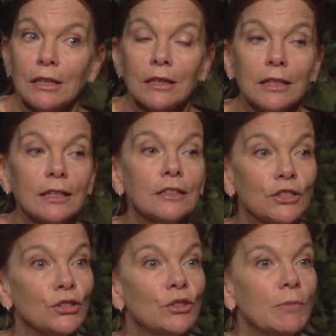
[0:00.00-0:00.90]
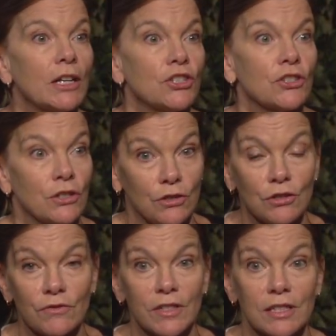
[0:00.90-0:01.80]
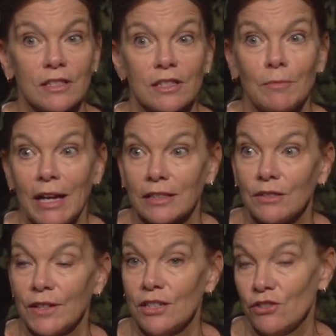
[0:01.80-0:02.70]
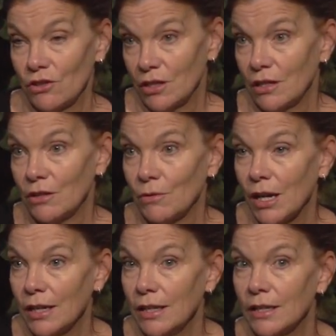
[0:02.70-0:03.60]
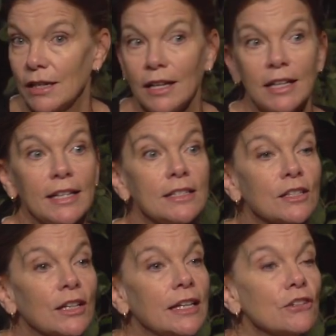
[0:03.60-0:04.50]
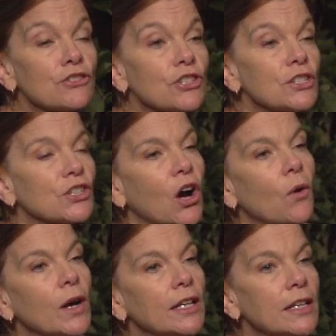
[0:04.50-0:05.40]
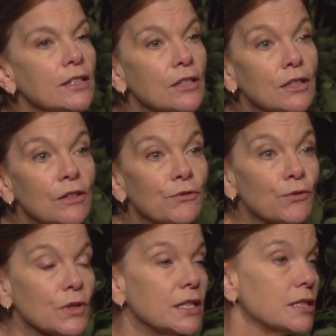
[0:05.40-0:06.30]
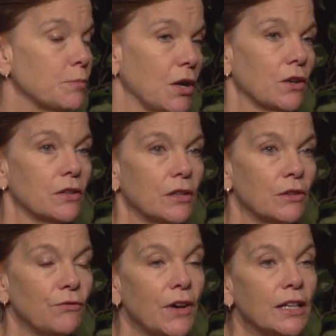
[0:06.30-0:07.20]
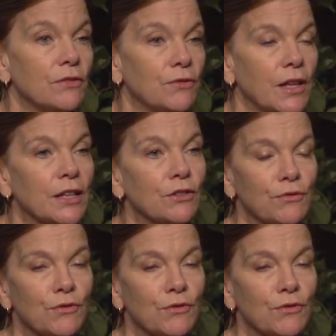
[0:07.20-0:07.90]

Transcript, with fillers: little too much nervous system activation there, right? He's, he or she's going into the freeze part, or the fight, flight, or